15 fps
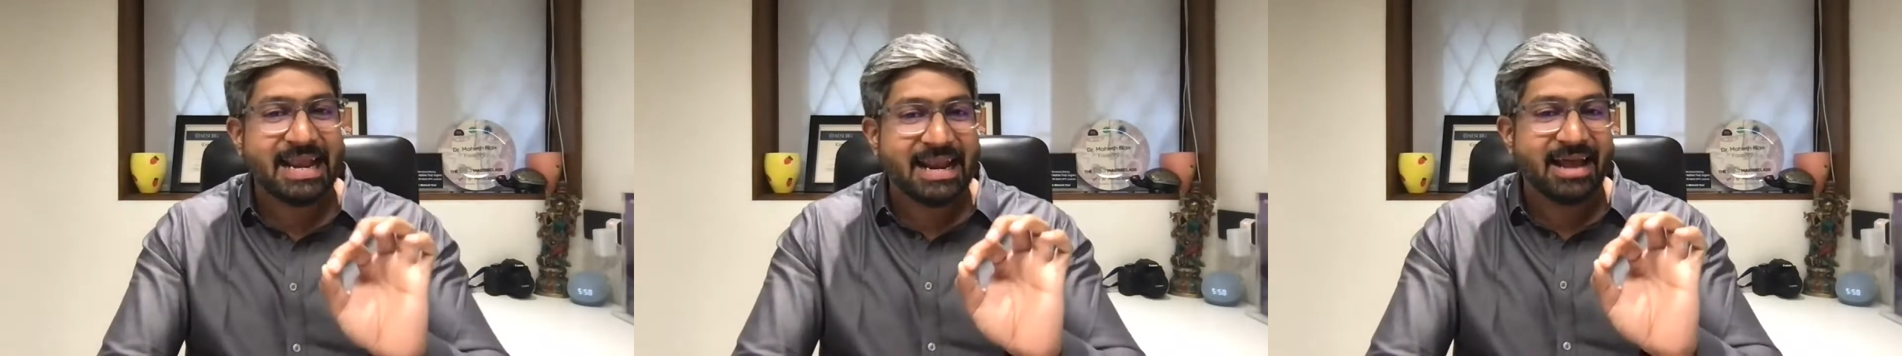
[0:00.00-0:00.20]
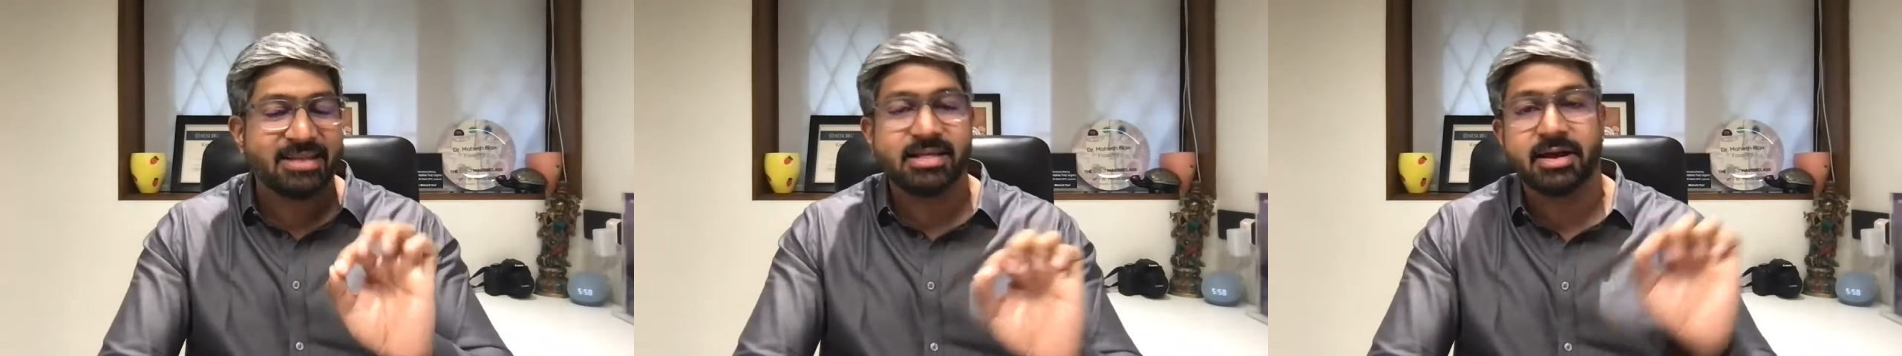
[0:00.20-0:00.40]

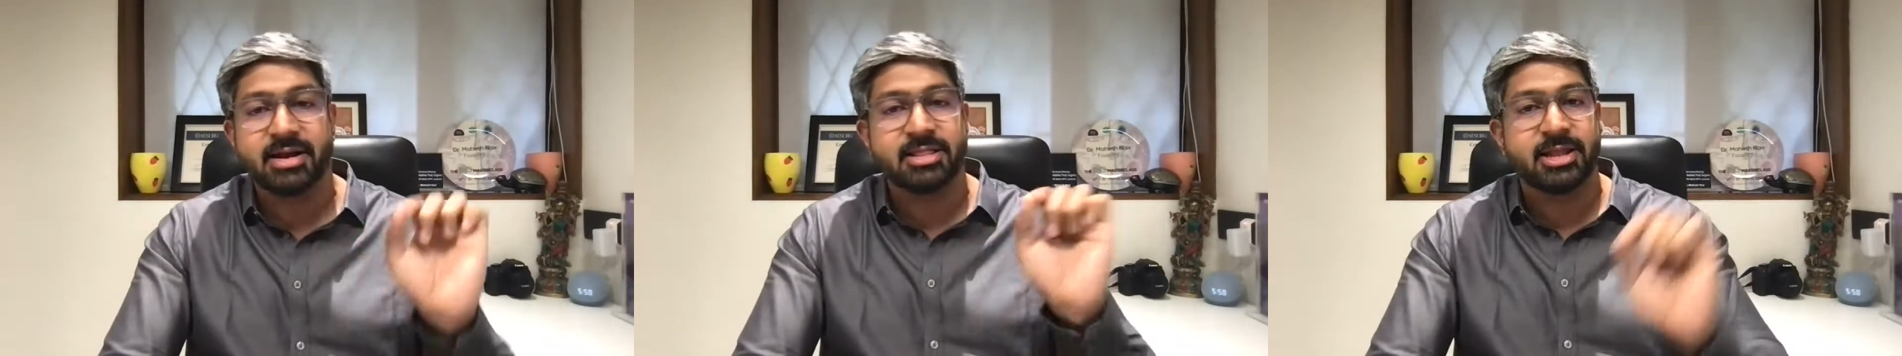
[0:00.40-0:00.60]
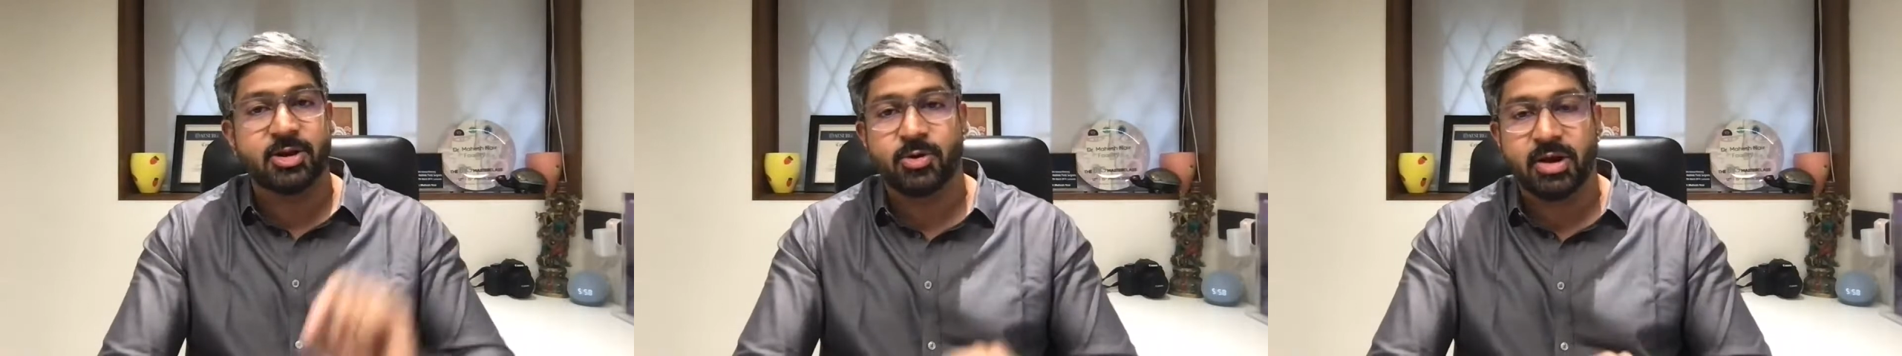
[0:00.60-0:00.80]
like that,
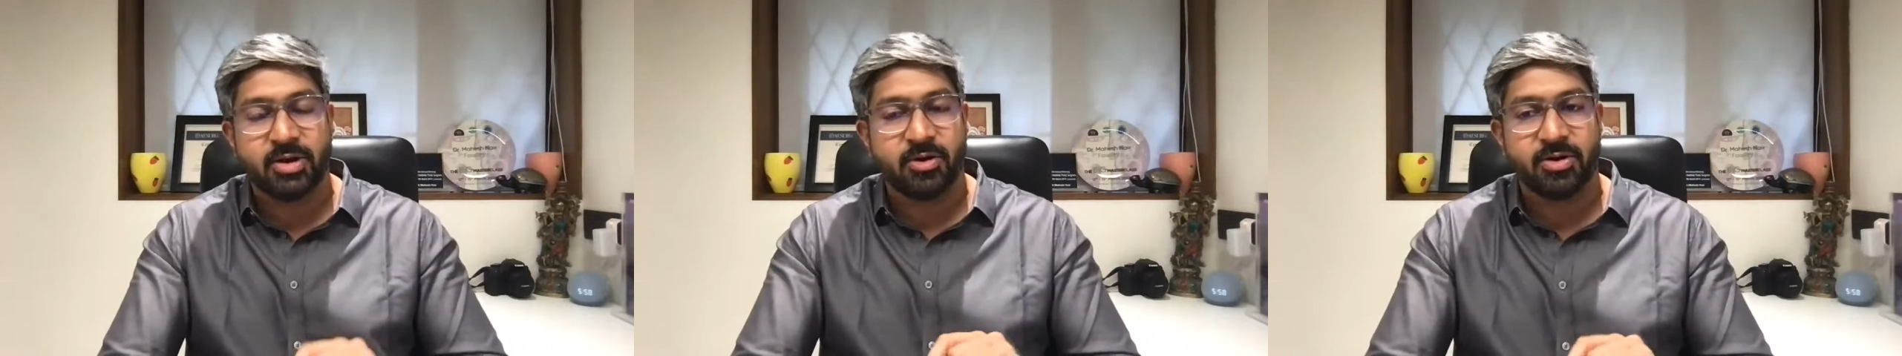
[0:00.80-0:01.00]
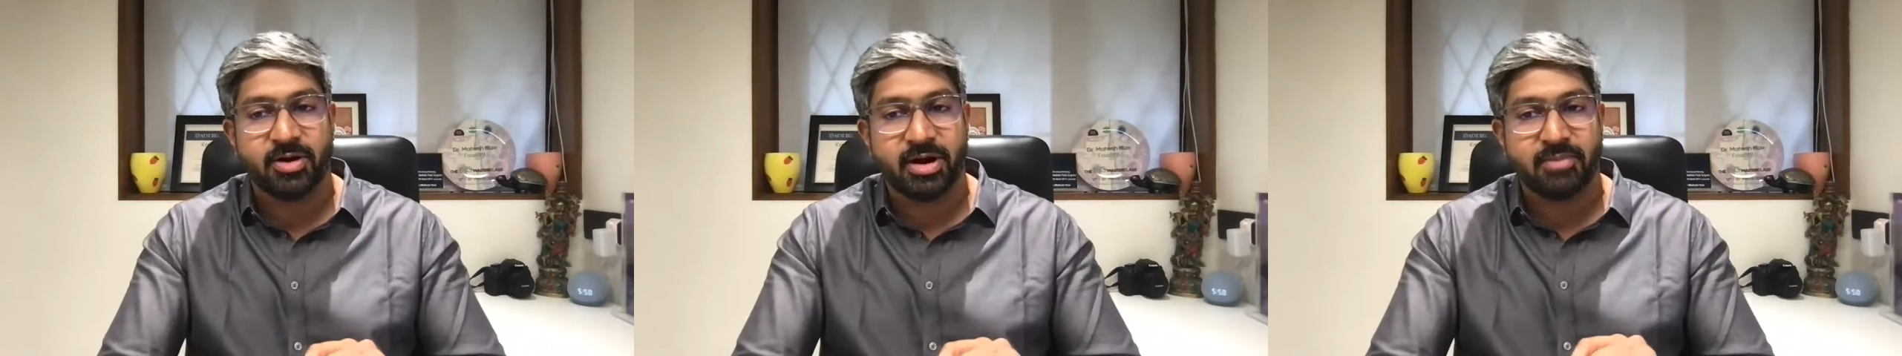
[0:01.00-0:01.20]
and then only you're
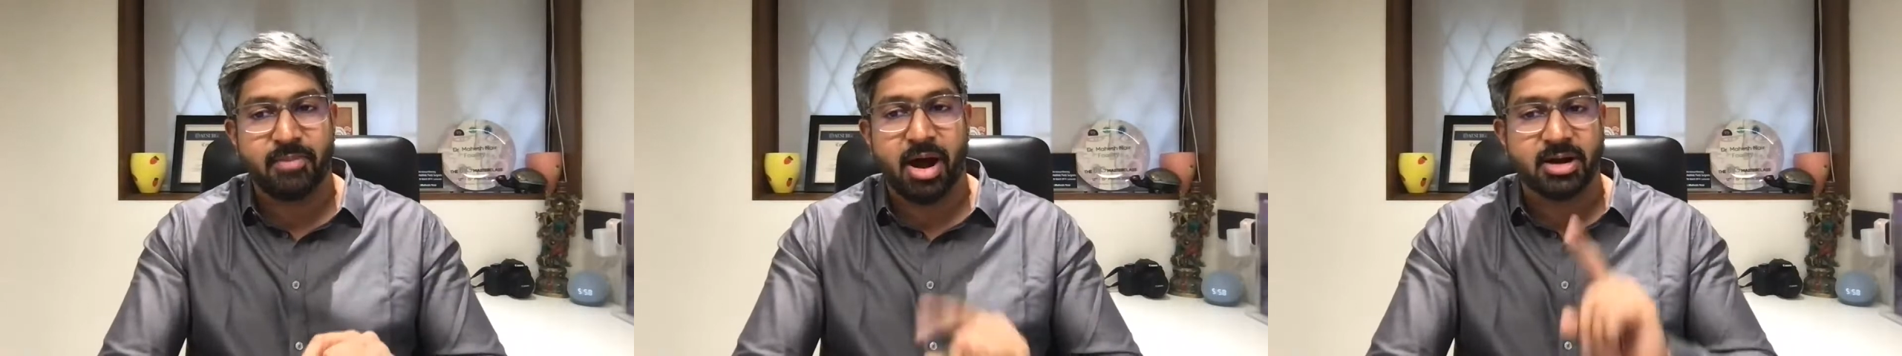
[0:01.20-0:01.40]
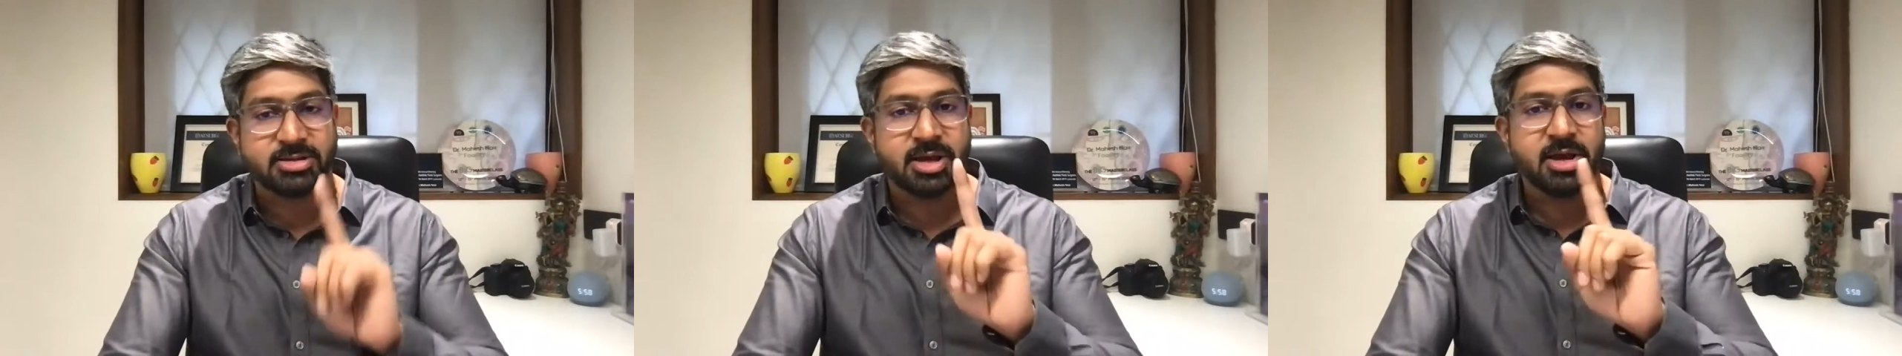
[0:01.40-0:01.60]
going to get
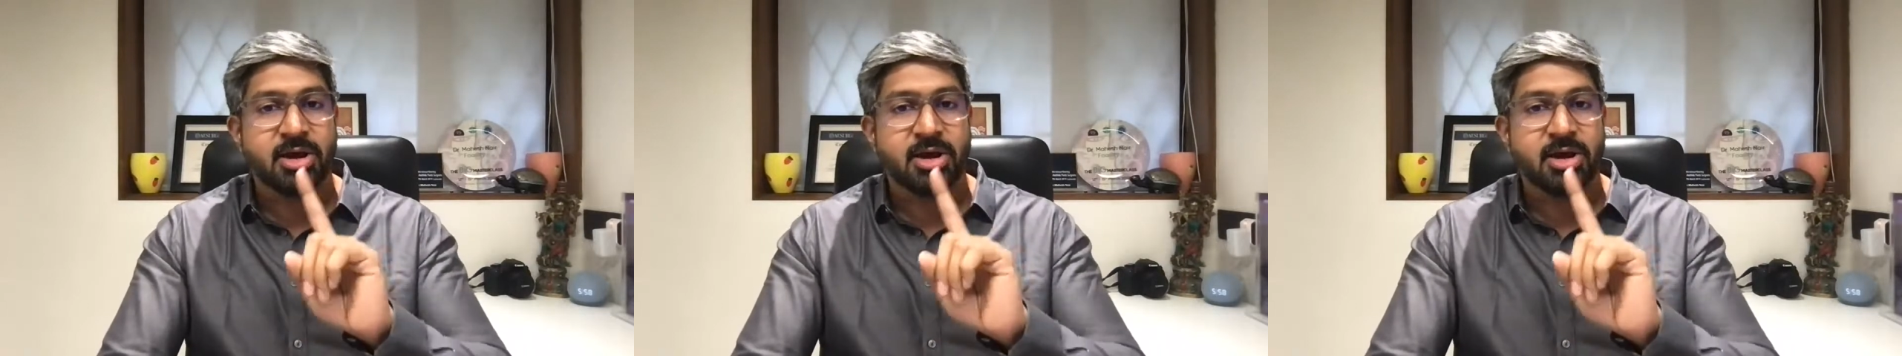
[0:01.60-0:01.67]
marks.